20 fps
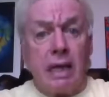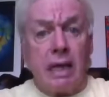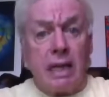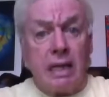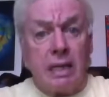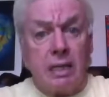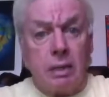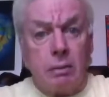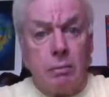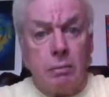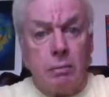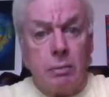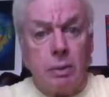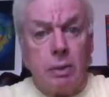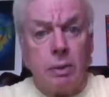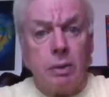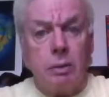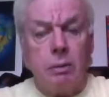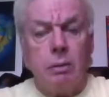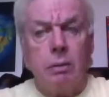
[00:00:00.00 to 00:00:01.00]

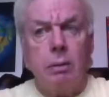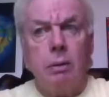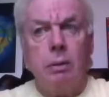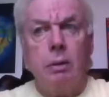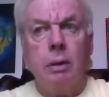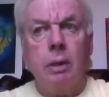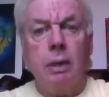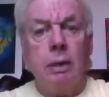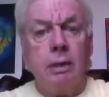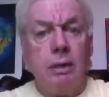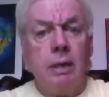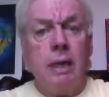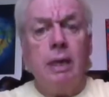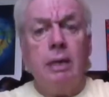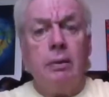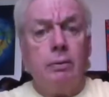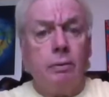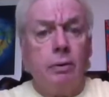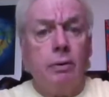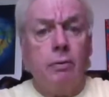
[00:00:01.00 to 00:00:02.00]
isms,
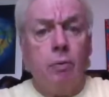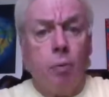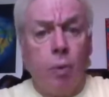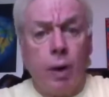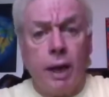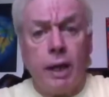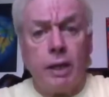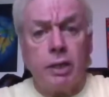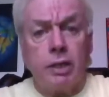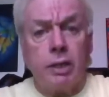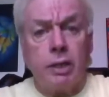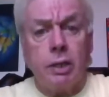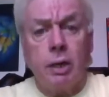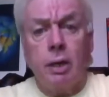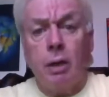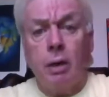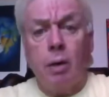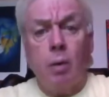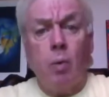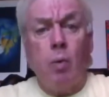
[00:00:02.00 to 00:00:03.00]
neither of which
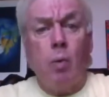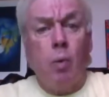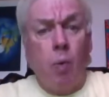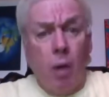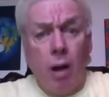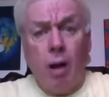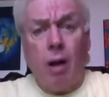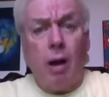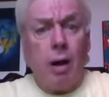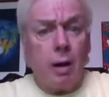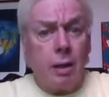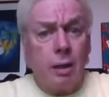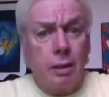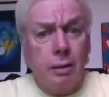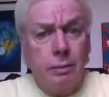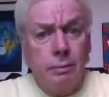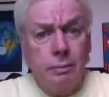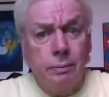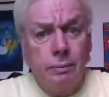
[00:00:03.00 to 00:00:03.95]
work